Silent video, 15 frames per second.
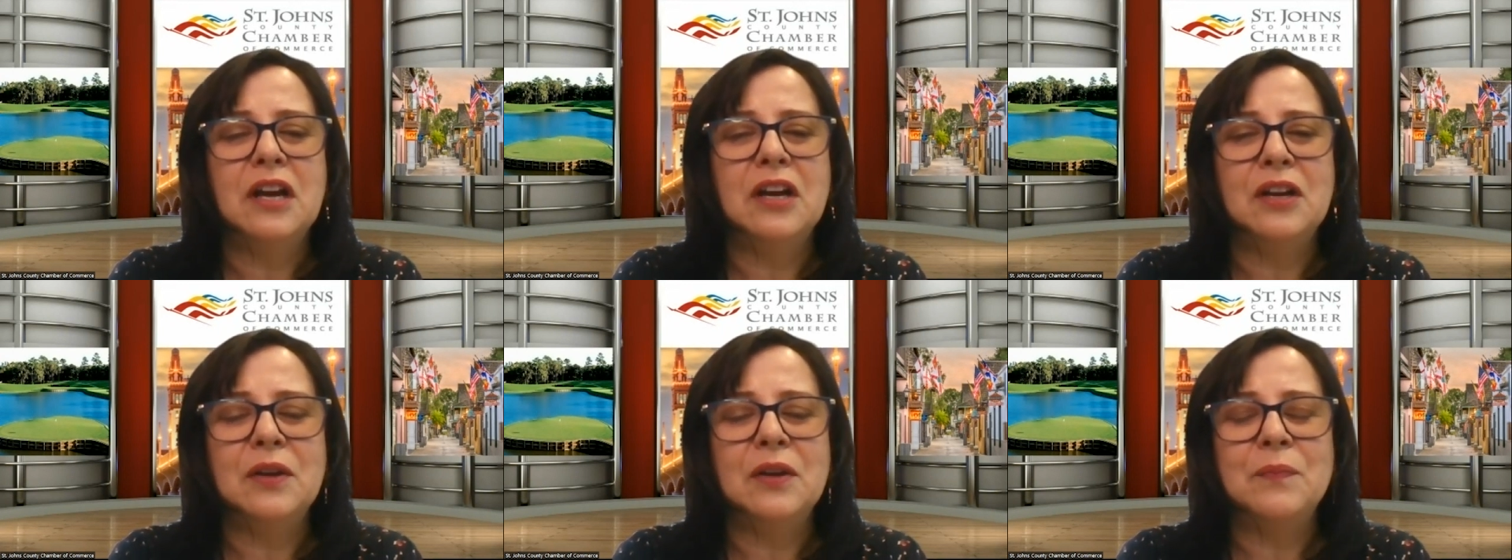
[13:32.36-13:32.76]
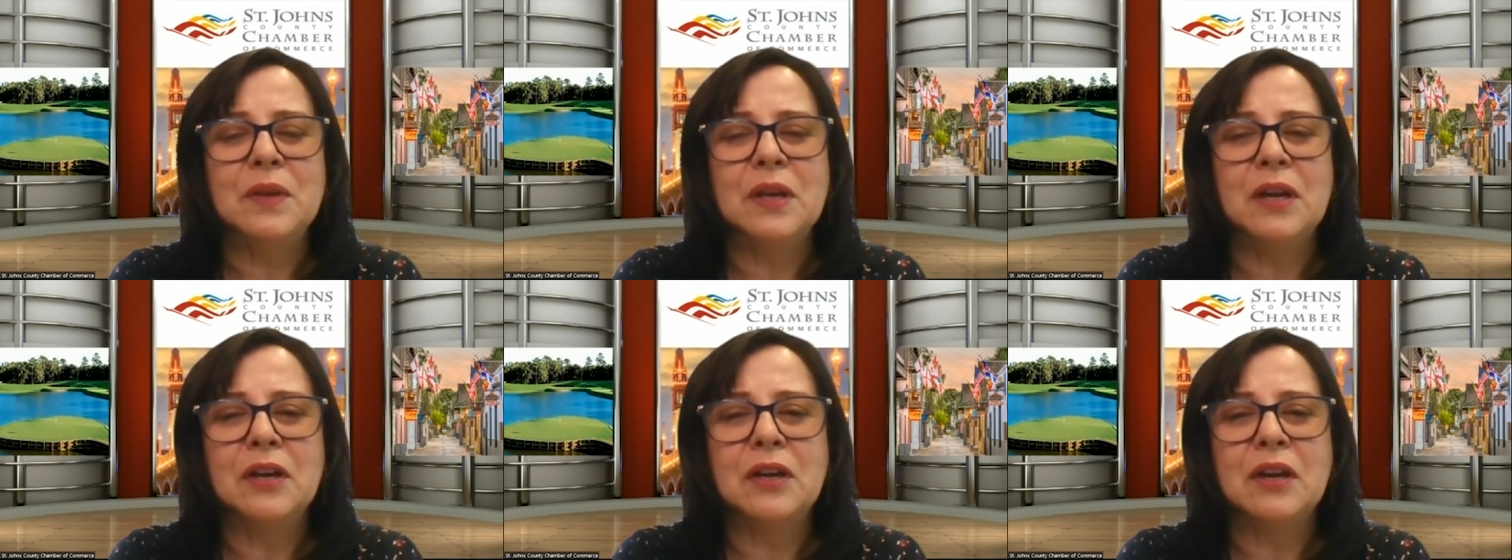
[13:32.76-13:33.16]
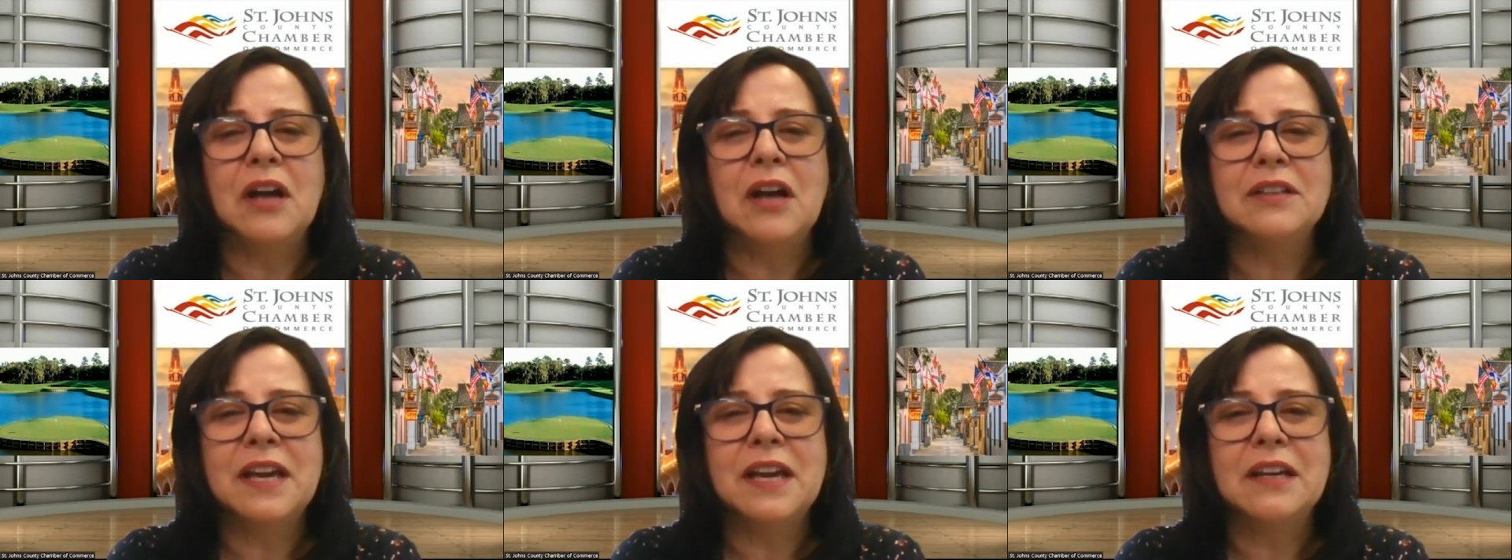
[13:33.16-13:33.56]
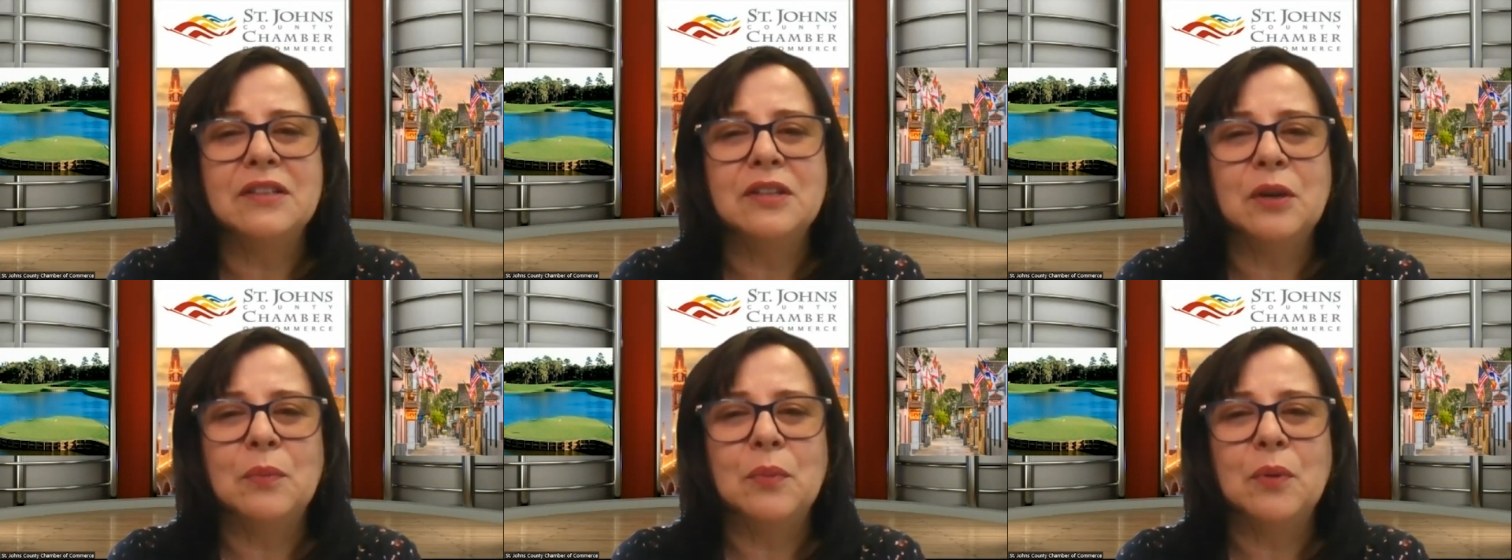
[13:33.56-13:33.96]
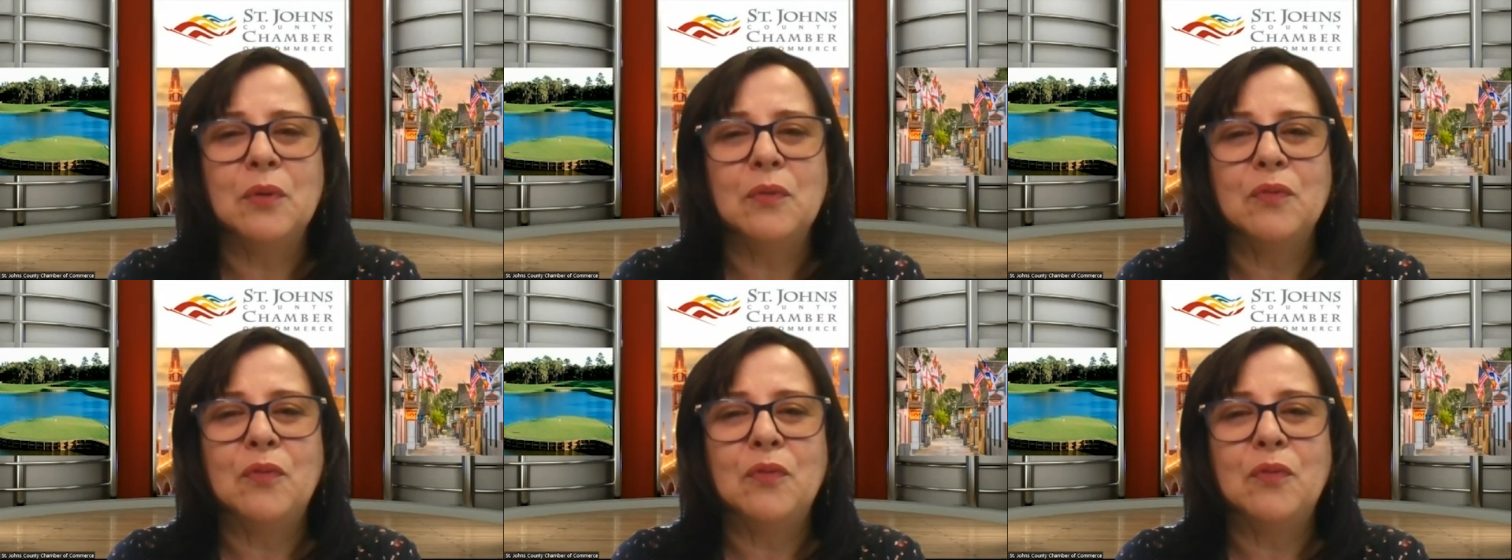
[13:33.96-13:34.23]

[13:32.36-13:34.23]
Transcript: um, a contact number